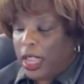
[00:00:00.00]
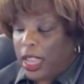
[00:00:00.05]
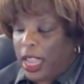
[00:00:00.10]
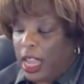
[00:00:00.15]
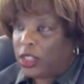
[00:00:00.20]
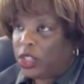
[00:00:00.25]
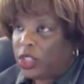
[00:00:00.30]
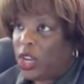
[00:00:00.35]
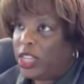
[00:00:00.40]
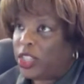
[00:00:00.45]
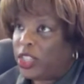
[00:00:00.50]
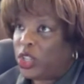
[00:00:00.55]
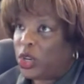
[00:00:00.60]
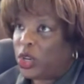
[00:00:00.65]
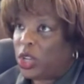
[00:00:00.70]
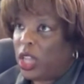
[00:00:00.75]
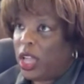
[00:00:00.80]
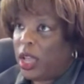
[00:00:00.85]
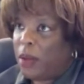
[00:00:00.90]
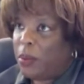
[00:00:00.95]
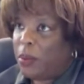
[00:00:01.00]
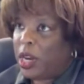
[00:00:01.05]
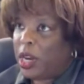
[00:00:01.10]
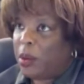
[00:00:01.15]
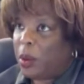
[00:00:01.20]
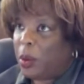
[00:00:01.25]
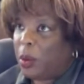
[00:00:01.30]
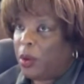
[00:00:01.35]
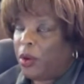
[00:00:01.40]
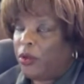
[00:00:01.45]
Counsel, has your client been
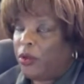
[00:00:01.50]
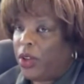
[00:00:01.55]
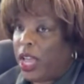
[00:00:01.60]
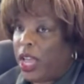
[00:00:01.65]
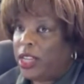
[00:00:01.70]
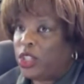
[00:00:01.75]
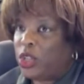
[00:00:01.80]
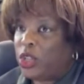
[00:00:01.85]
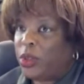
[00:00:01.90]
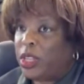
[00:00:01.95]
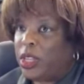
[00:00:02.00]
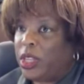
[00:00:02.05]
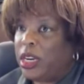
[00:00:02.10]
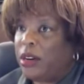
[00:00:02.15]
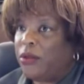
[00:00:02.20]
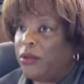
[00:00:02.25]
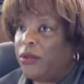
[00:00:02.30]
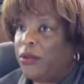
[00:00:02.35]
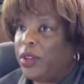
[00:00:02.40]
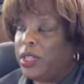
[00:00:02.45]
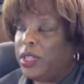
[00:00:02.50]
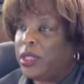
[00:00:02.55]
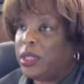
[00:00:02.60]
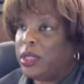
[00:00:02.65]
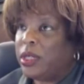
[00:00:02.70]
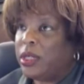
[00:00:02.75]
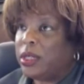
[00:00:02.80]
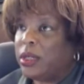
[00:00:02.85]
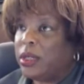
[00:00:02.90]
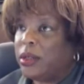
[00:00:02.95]
able to provide you with any
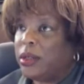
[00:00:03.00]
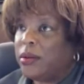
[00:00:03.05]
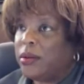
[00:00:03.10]
defenses?